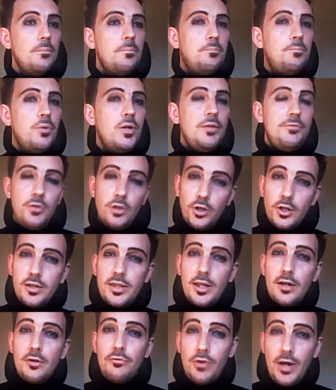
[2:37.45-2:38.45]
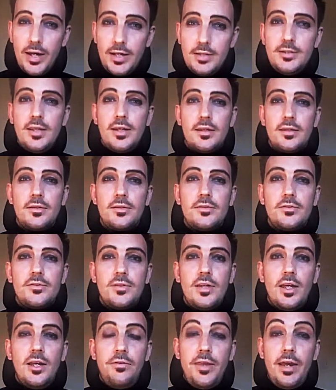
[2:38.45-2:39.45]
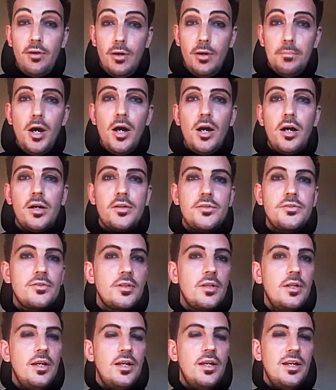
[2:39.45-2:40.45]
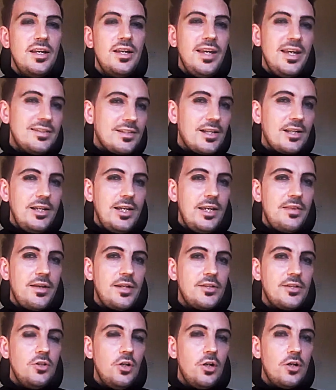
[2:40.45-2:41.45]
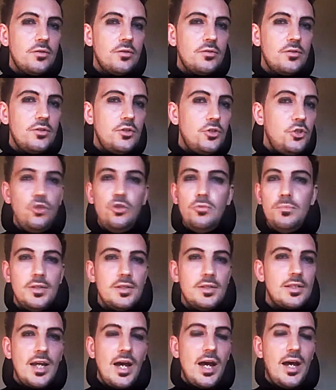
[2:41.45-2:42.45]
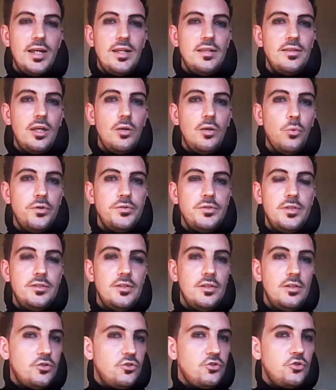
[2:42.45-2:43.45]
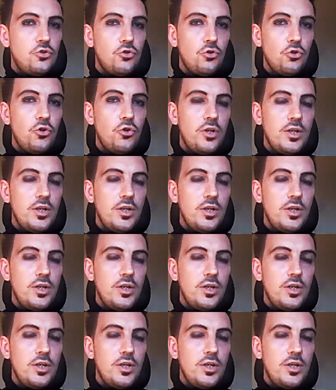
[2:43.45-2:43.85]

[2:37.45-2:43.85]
But if you look at their writings and their remarks, it's clear that it's not humankind they wanted to destroy.